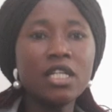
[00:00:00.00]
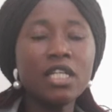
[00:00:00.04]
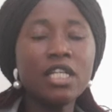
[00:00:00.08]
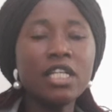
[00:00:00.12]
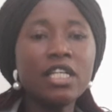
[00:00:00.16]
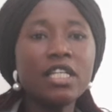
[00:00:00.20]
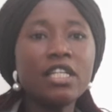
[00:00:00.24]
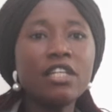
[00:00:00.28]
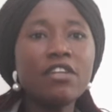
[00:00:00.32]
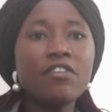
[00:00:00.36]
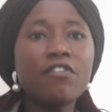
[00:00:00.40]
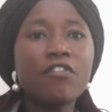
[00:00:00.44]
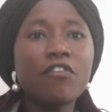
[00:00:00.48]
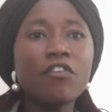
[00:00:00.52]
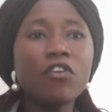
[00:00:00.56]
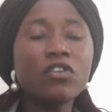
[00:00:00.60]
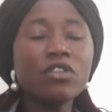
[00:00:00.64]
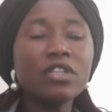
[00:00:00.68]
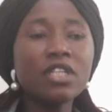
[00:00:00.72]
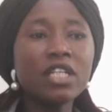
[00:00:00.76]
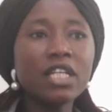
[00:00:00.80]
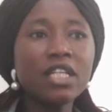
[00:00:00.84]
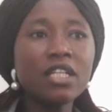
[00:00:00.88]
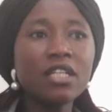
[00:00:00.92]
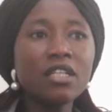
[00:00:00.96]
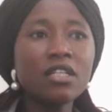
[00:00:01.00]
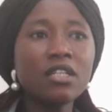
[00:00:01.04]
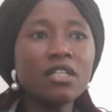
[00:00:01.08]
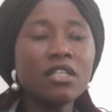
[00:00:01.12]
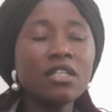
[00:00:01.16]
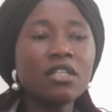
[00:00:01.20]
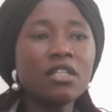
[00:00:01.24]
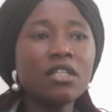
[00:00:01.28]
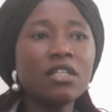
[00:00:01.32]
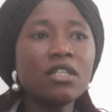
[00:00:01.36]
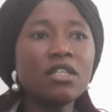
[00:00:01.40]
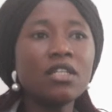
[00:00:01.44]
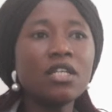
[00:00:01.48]
in the funding
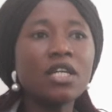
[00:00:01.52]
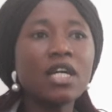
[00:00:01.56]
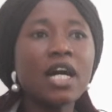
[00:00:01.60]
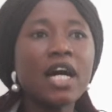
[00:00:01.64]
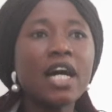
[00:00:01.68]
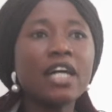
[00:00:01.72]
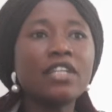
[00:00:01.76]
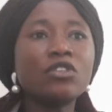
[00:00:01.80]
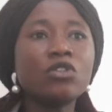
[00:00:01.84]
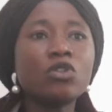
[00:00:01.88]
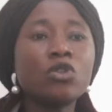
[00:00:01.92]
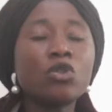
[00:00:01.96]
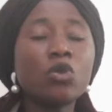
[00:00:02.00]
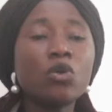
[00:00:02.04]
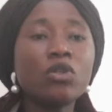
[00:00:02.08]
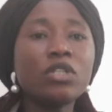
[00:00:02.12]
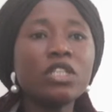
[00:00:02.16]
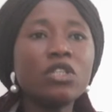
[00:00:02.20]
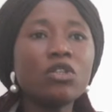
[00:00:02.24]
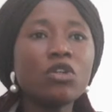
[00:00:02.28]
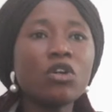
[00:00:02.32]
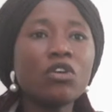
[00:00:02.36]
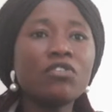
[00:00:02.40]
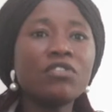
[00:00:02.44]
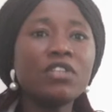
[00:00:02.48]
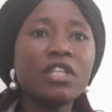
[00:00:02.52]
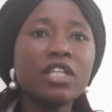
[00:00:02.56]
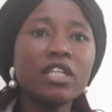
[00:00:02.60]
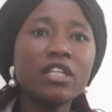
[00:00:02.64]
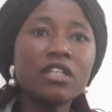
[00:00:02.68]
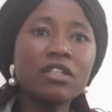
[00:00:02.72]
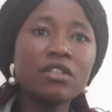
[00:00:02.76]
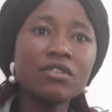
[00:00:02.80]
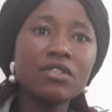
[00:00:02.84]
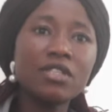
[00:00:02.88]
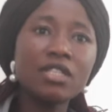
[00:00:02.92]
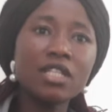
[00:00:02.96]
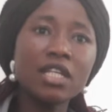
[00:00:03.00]
and running of the
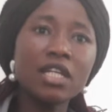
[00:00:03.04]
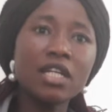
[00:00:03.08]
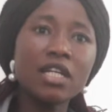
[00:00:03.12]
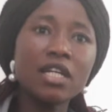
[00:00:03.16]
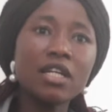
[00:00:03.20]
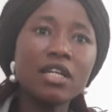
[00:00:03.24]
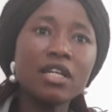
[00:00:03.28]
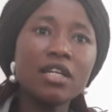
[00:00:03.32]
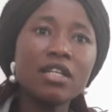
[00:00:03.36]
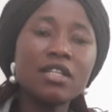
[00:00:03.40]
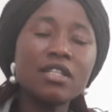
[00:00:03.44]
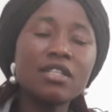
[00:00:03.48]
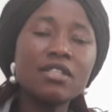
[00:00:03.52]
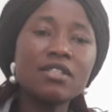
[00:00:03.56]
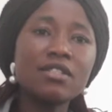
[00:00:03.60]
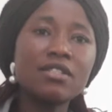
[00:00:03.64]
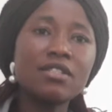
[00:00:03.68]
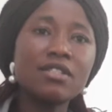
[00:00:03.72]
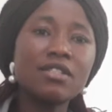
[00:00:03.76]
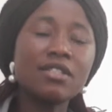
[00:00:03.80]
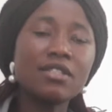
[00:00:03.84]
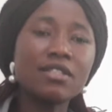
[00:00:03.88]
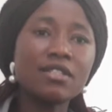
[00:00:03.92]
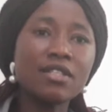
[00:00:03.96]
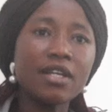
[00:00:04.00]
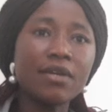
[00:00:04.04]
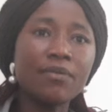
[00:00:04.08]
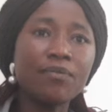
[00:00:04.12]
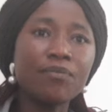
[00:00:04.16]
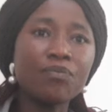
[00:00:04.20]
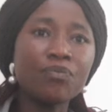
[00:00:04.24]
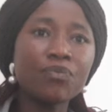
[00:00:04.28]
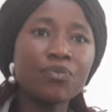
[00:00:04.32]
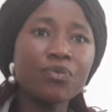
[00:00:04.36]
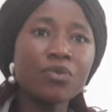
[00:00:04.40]
healthcare system.